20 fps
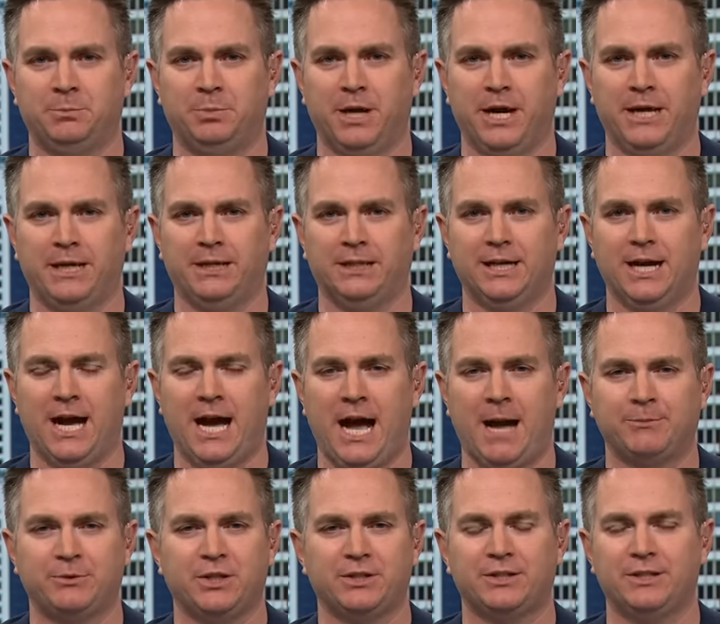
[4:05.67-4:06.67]
but
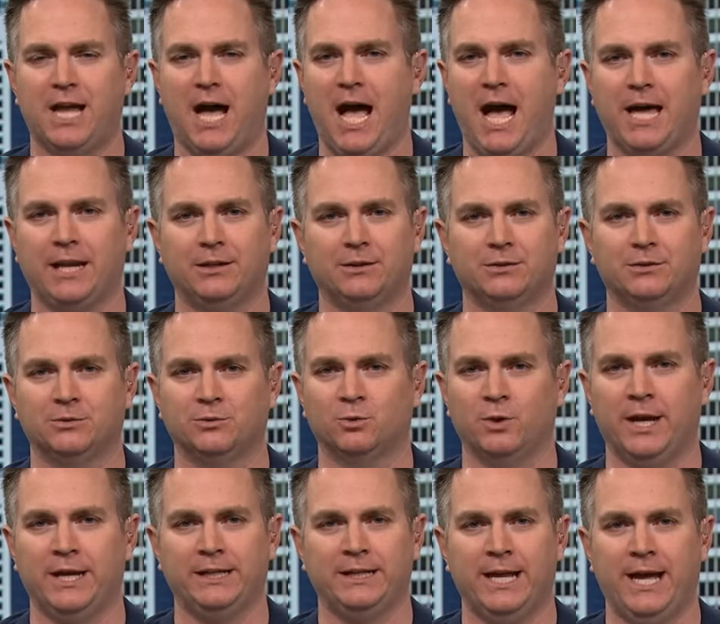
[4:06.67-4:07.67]
I'm just not
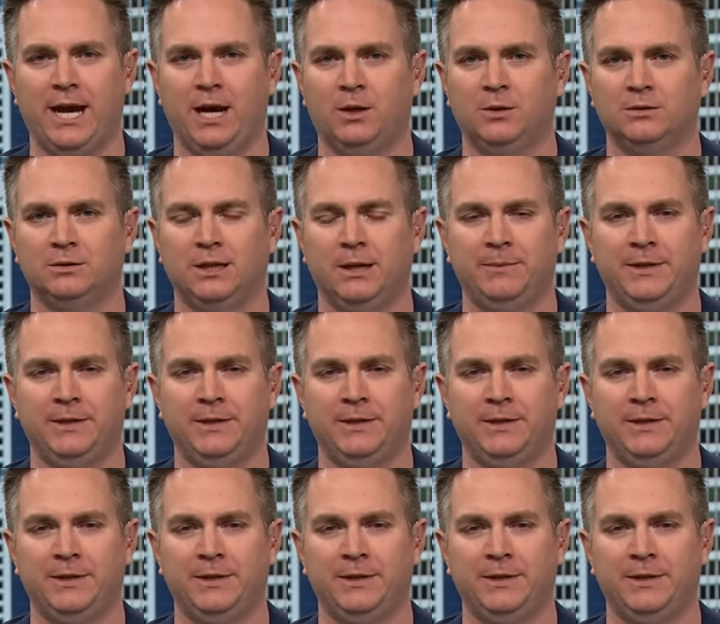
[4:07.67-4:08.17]
right now.